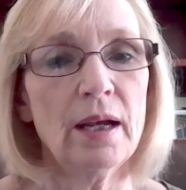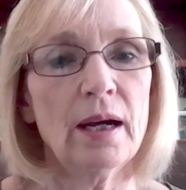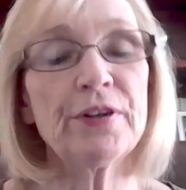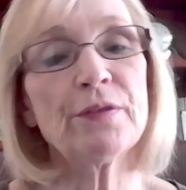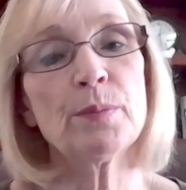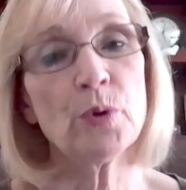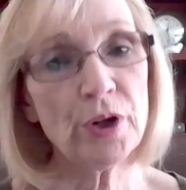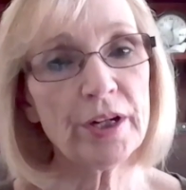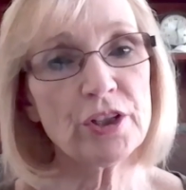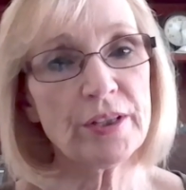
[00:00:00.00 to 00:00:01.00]
If you have a
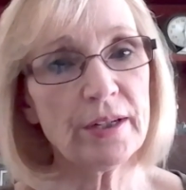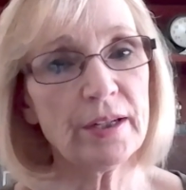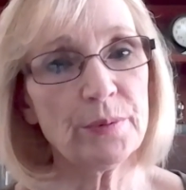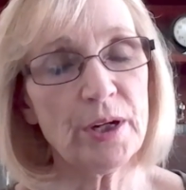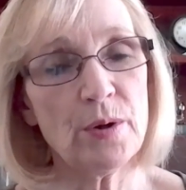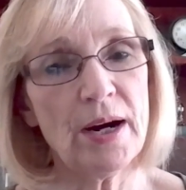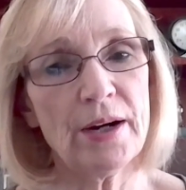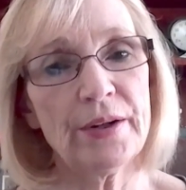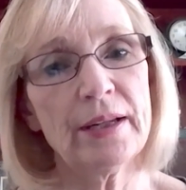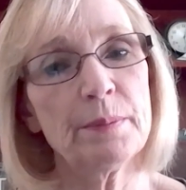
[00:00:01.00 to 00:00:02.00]
mortgage, they're going to
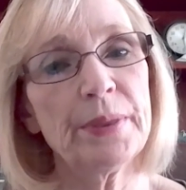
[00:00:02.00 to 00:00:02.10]
require it,